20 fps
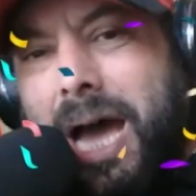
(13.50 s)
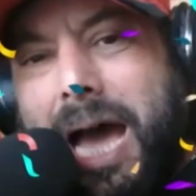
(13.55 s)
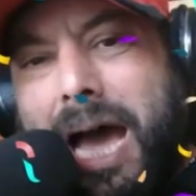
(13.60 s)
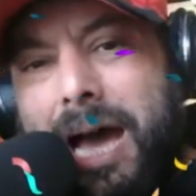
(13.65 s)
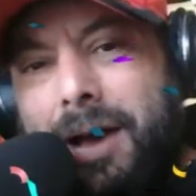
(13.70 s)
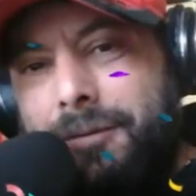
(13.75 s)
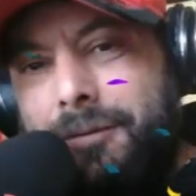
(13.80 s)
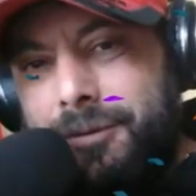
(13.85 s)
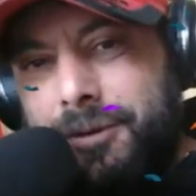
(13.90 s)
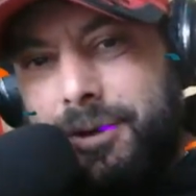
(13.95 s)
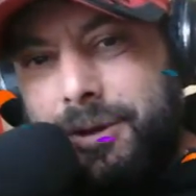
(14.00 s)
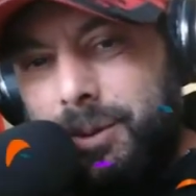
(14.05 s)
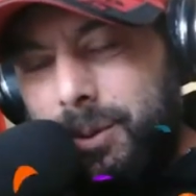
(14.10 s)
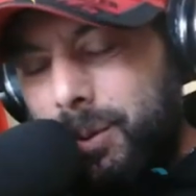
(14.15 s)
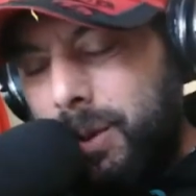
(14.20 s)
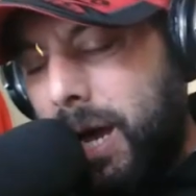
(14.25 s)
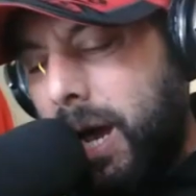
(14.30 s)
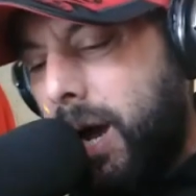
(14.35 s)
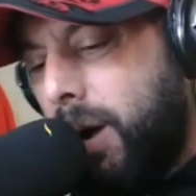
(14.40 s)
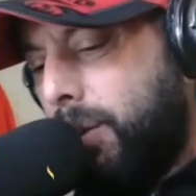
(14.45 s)
afternoon,
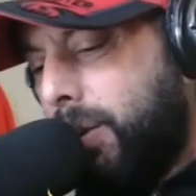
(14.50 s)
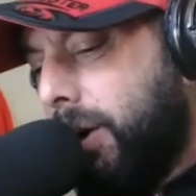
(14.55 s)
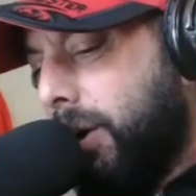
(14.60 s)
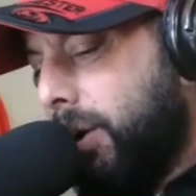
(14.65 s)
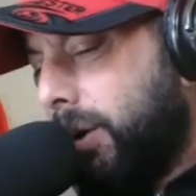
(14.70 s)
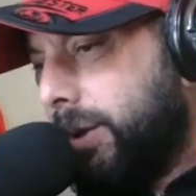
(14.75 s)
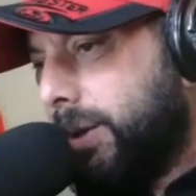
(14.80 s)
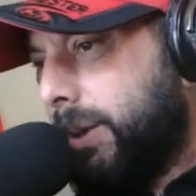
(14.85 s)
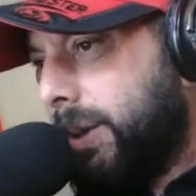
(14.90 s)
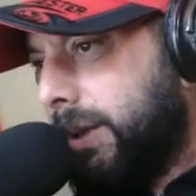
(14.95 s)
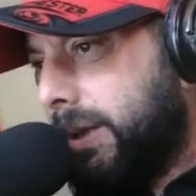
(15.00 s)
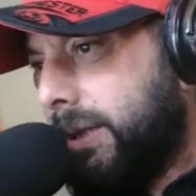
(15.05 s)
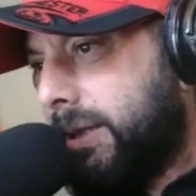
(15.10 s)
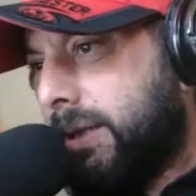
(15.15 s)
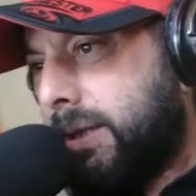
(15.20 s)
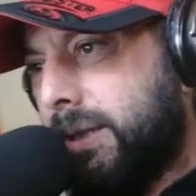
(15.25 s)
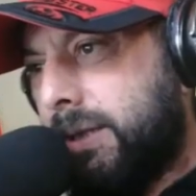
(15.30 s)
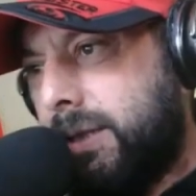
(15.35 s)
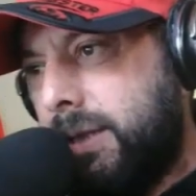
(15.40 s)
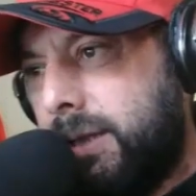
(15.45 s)
how we all doing this
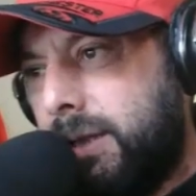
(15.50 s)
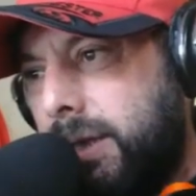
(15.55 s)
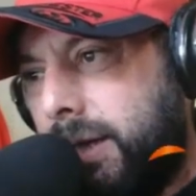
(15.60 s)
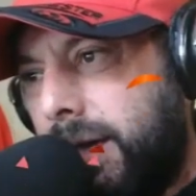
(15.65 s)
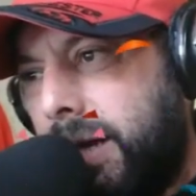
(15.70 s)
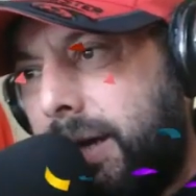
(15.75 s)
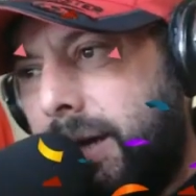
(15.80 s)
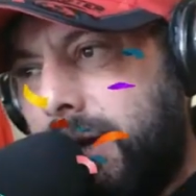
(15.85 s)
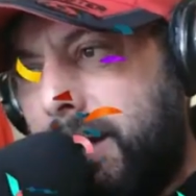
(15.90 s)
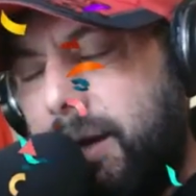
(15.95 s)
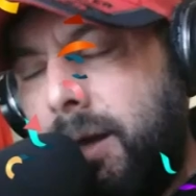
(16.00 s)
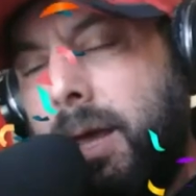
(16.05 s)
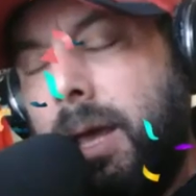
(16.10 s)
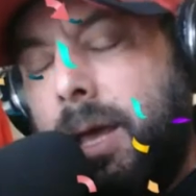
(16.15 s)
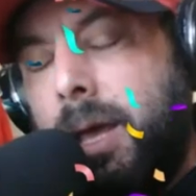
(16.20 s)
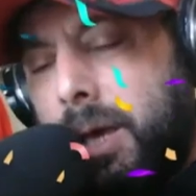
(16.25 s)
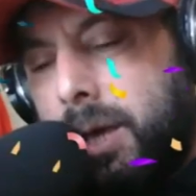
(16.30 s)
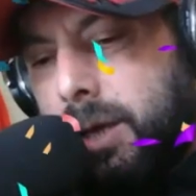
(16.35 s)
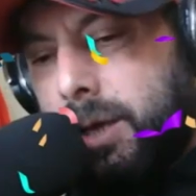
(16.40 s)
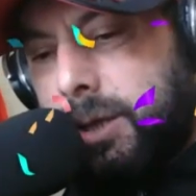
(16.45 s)
scintillating
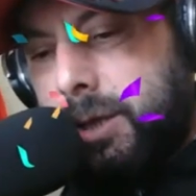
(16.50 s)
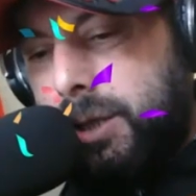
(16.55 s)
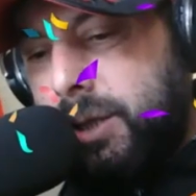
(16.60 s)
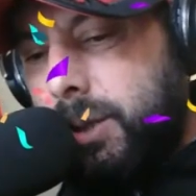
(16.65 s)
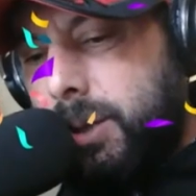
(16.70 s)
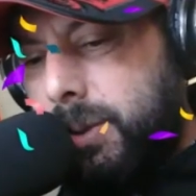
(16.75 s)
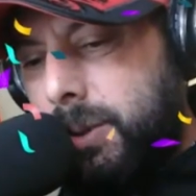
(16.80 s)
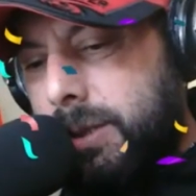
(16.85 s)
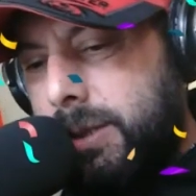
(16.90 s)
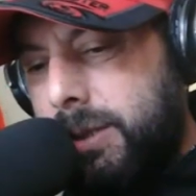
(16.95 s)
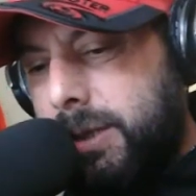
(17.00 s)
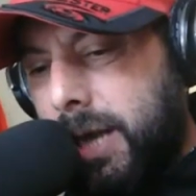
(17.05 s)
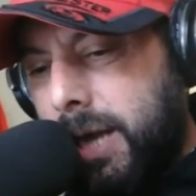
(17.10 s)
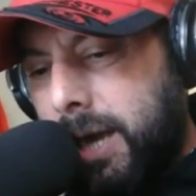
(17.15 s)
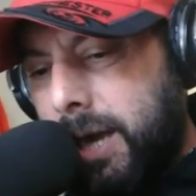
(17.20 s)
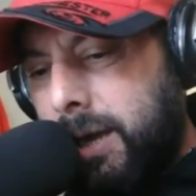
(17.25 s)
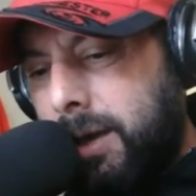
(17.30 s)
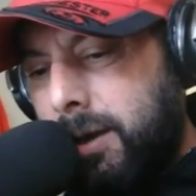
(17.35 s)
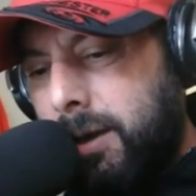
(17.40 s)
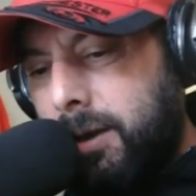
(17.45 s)

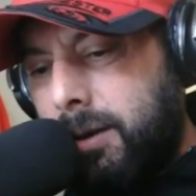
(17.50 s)
Tuesday